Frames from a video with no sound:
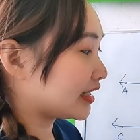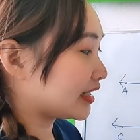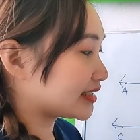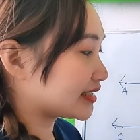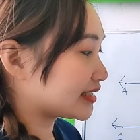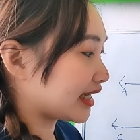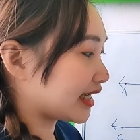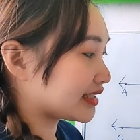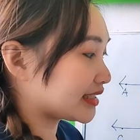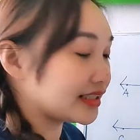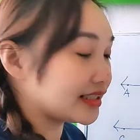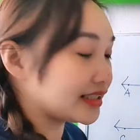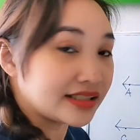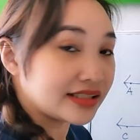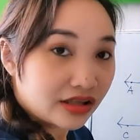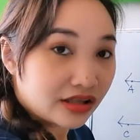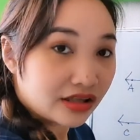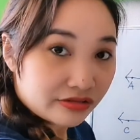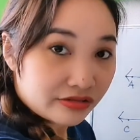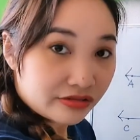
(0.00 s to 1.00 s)
the
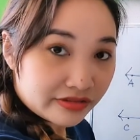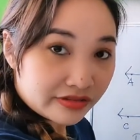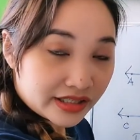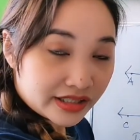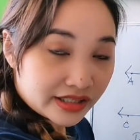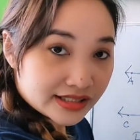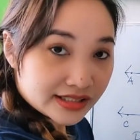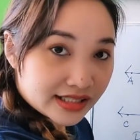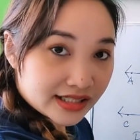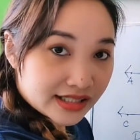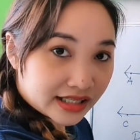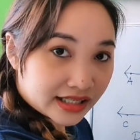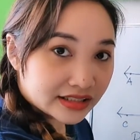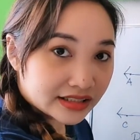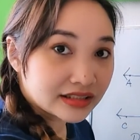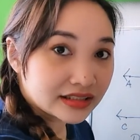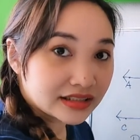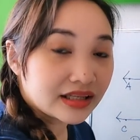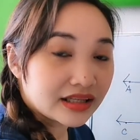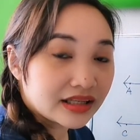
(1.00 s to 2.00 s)
sizes of this
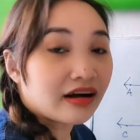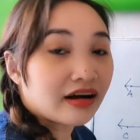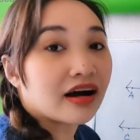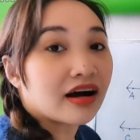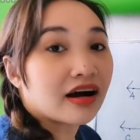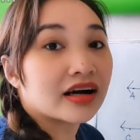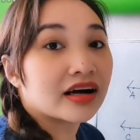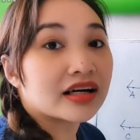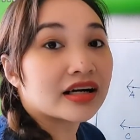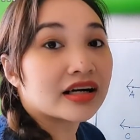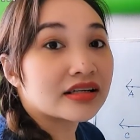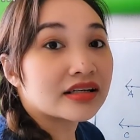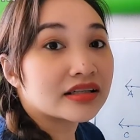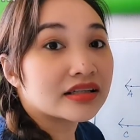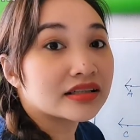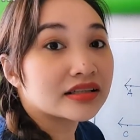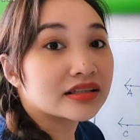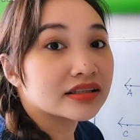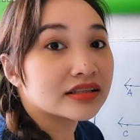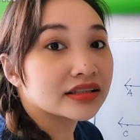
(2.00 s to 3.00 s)
angle are
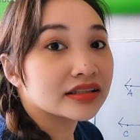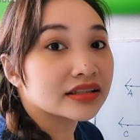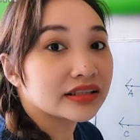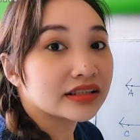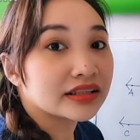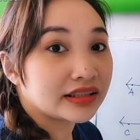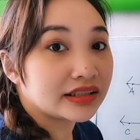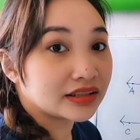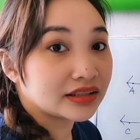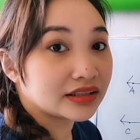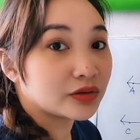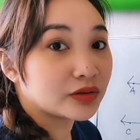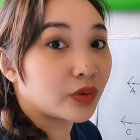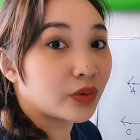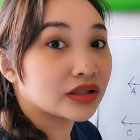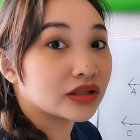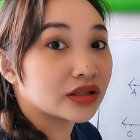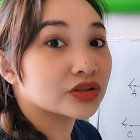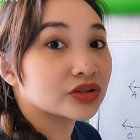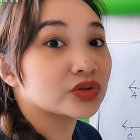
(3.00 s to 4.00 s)

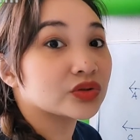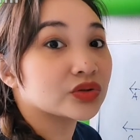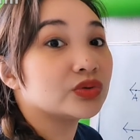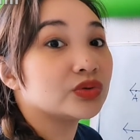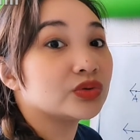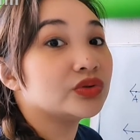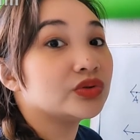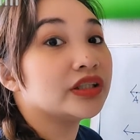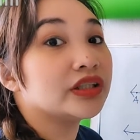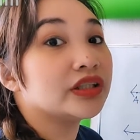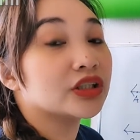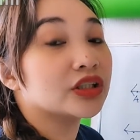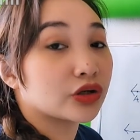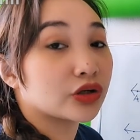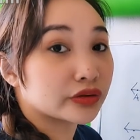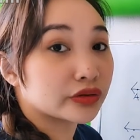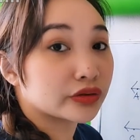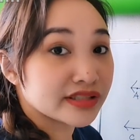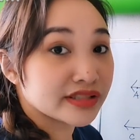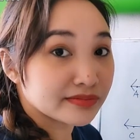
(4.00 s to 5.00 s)
equal to the
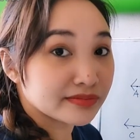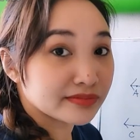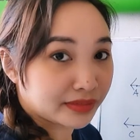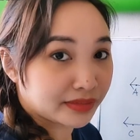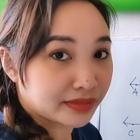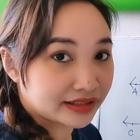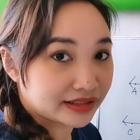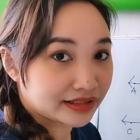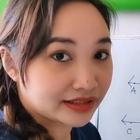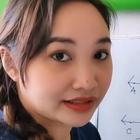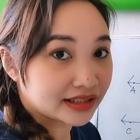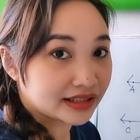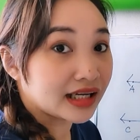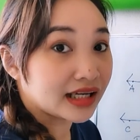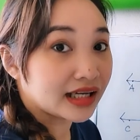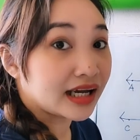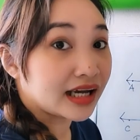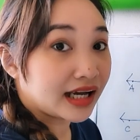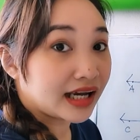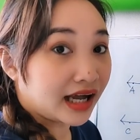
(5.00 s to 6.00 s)
corresponding
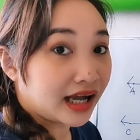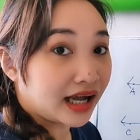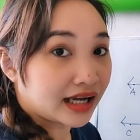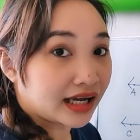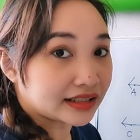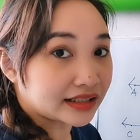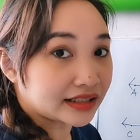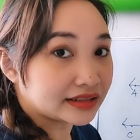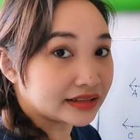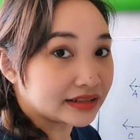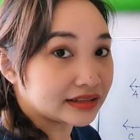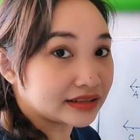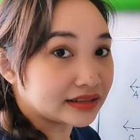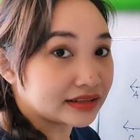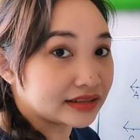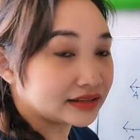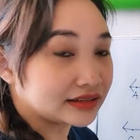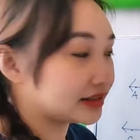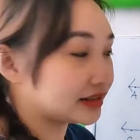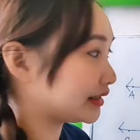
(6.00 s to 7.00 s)
angle.
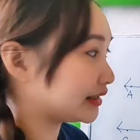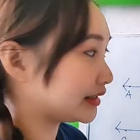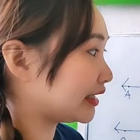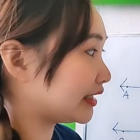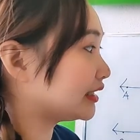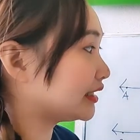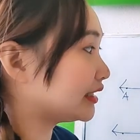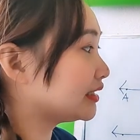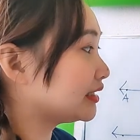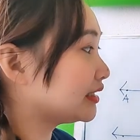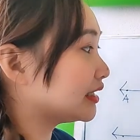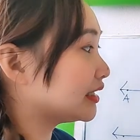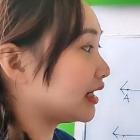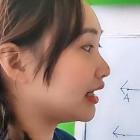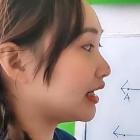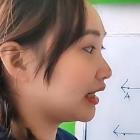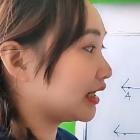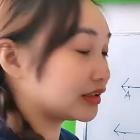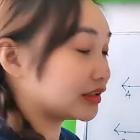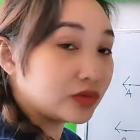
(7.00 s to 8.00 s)
Again,
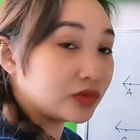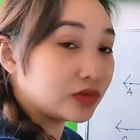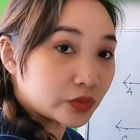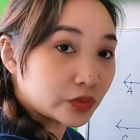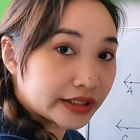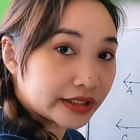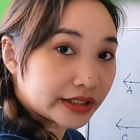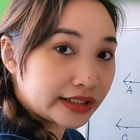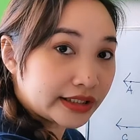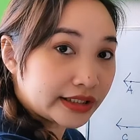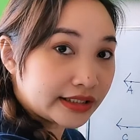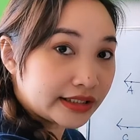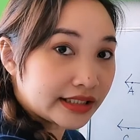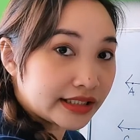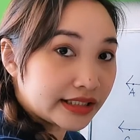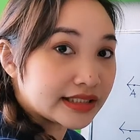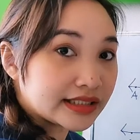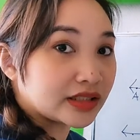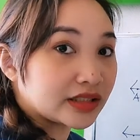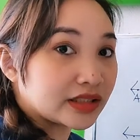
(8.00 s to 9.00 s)
angle 1
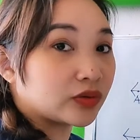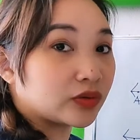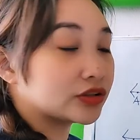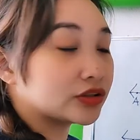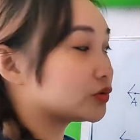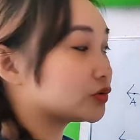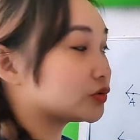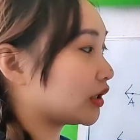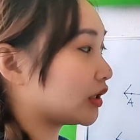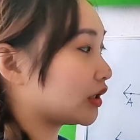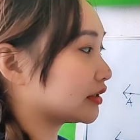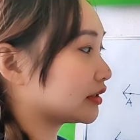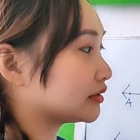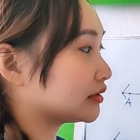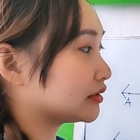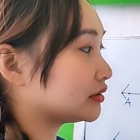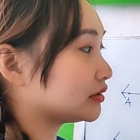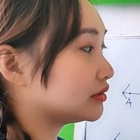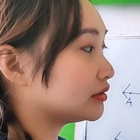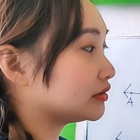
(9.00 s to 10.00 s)
is equal to
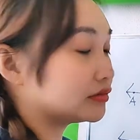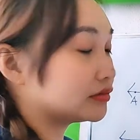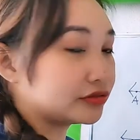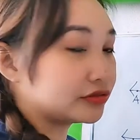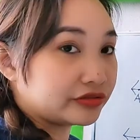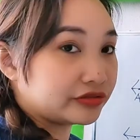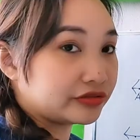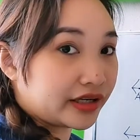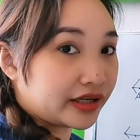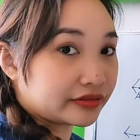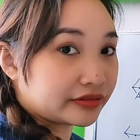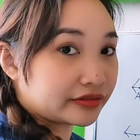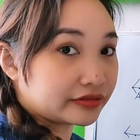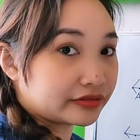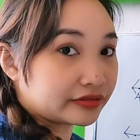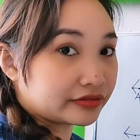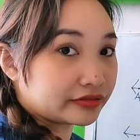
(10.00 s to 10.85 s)
angle 5.